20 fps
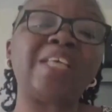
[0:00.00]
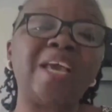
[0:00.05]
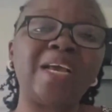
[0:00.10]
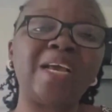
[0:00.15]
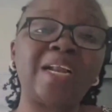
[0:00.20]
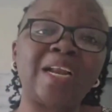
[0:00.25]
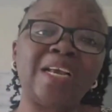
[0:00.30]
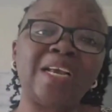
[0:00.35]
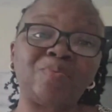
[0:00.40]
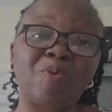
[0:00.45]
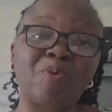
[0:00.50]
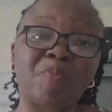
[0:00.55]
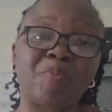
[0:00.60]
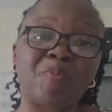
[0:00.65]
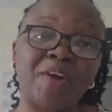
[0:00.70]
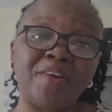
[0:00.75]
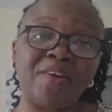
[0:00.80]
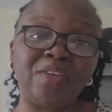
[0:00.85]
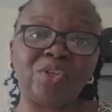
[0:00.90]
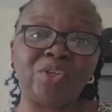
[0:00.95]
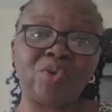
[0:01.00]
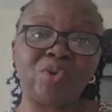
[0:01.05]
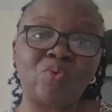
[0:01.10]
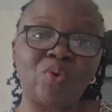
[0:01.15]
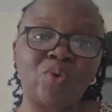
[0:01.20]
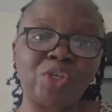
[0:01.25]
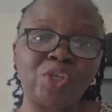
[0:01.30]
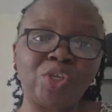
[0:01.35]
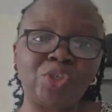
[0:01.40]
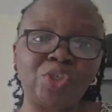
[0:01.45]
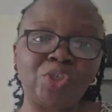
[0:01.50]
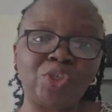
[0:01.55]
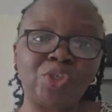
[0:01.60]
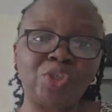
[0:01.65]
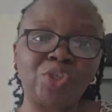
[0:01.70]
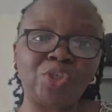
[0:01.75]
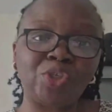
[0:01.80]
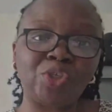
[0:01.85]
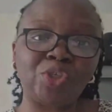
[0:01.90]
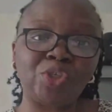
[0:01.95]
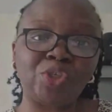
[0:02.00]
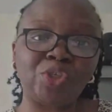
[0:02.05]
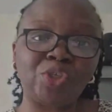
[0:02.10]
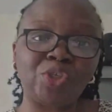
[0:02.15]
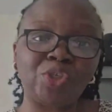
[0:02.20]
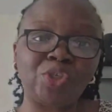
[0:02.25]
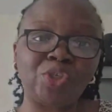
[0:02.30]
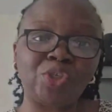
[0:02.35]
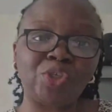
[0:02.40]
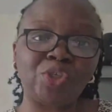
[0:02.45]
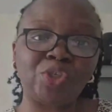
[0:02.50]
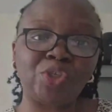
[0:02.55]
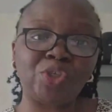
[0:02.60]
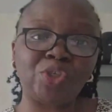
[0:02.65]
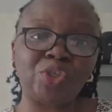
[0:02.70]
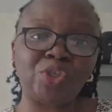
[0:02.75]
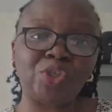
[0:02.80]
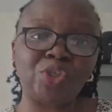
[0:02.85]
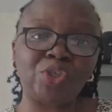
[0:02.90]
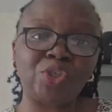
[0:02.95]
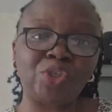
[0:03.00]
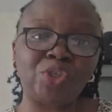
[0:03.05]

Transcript: its endless preparatory question, and